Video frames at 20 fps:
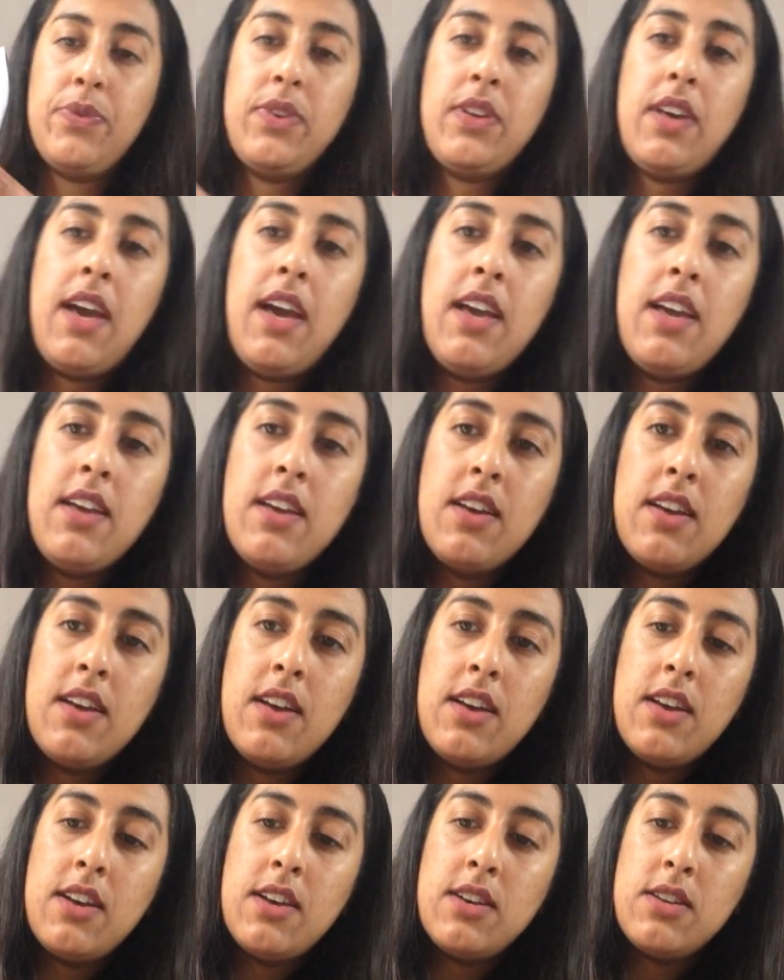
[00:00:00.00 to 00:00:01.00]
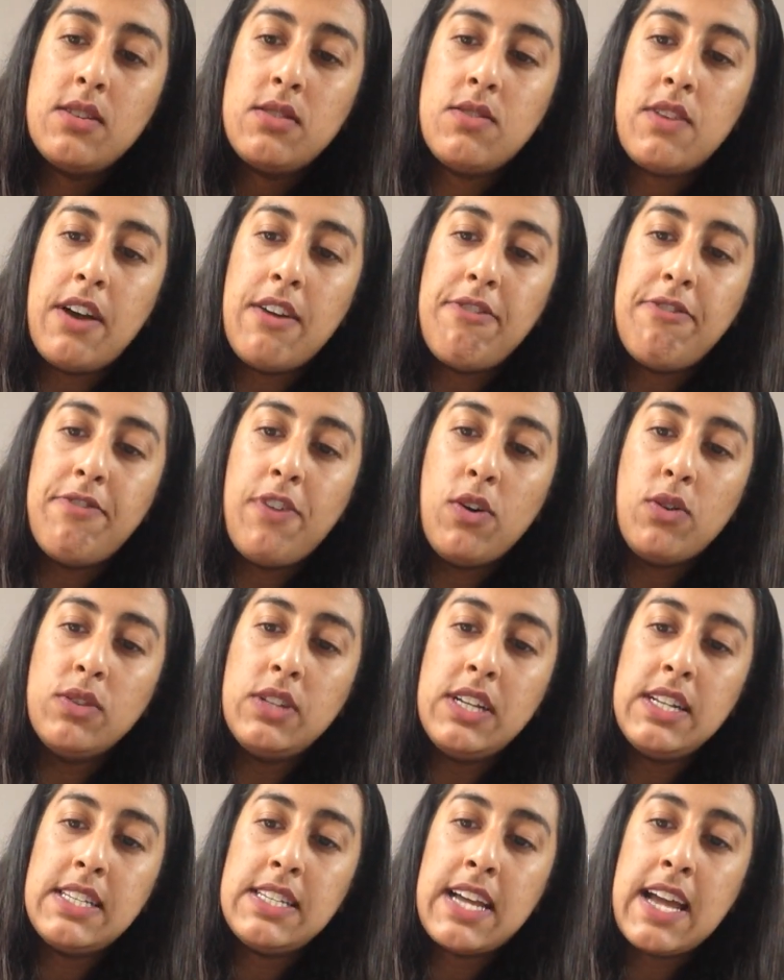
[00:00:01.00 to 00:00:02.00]
Okay, so I fold
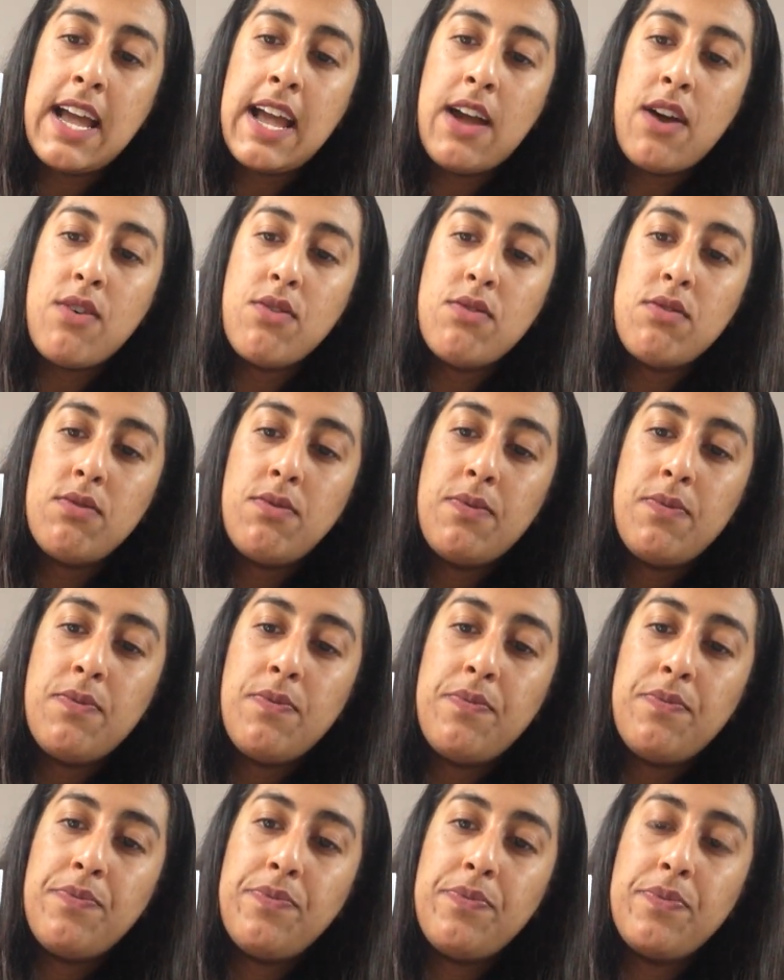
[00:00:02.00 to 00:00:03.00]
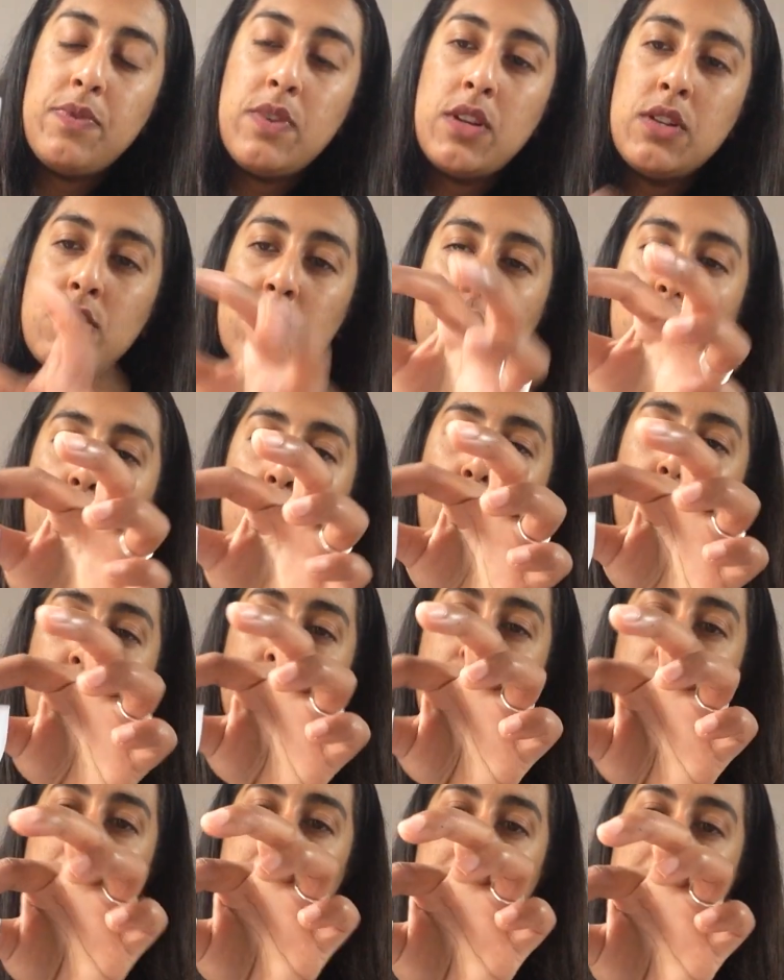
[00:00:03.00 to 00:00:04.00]
it down and squash
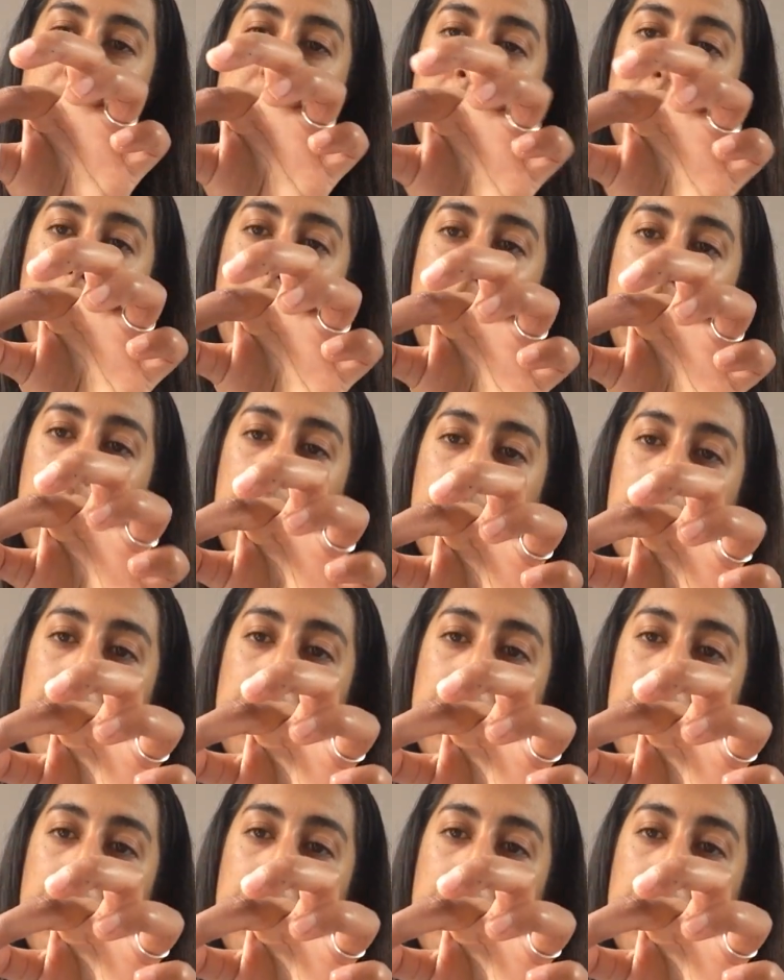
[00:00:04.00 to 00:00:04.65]
the paper,